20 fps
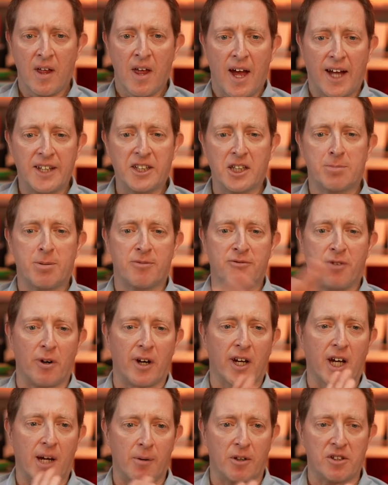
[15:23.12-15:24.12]
And just before
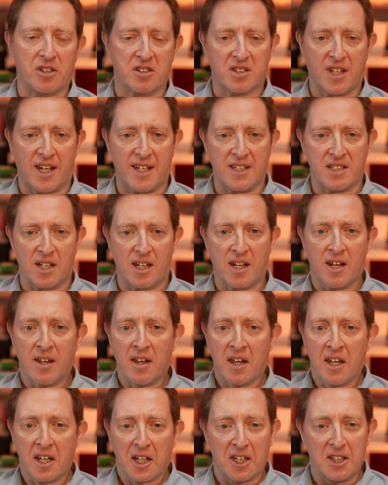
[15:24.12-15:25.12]
I come on to Stacy,
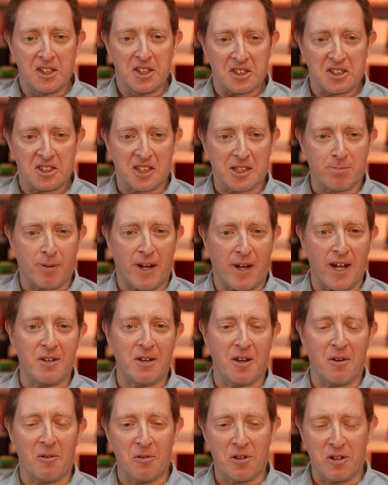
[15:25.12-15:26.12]
can you just
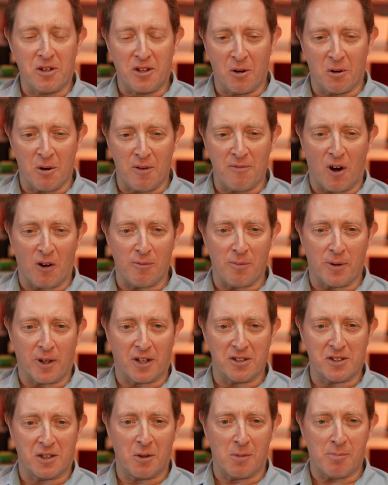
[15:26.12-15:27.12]
explain your involvement?
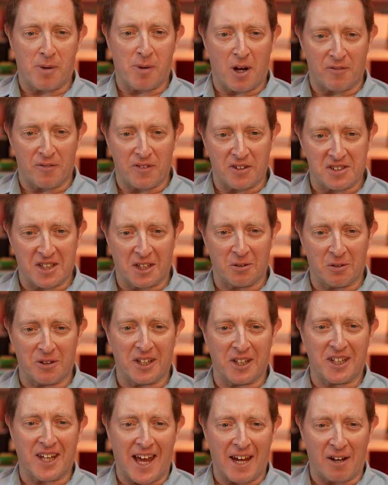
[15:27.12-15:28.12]
Because you were part of this thing called the
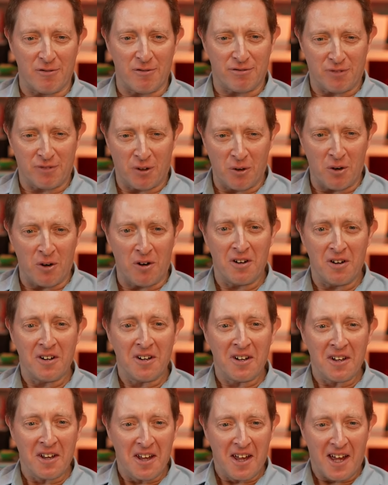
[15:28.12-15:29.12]
Gang of Four,
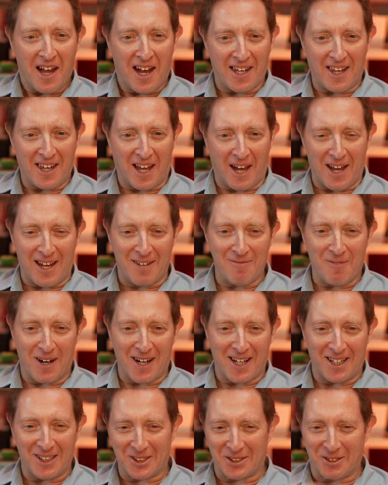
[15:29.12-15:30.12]
and that mm-hmm. in my
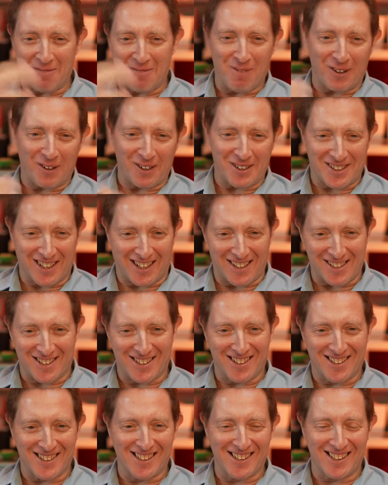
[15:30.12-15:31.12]
history books,
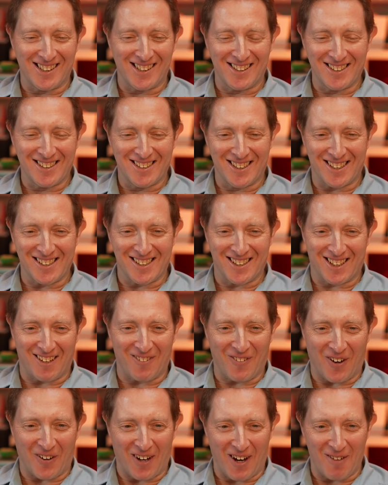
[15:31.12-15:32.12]
that's considered
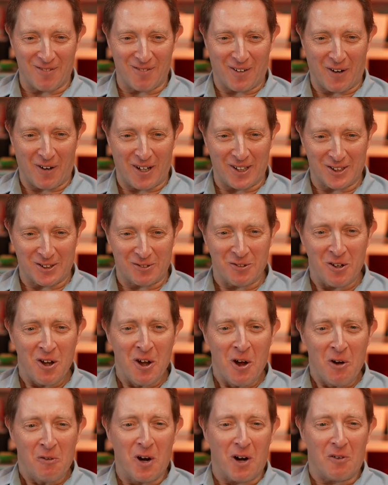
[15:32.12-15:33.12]
very influential.
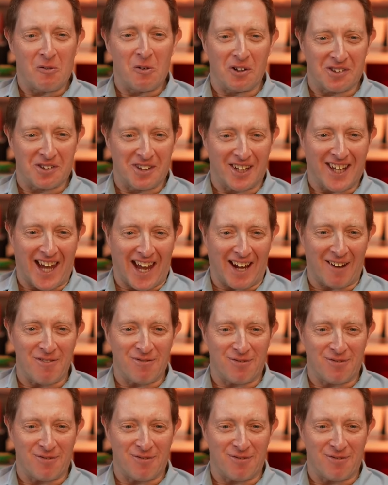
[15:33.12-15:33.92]
What was yeah, that was one of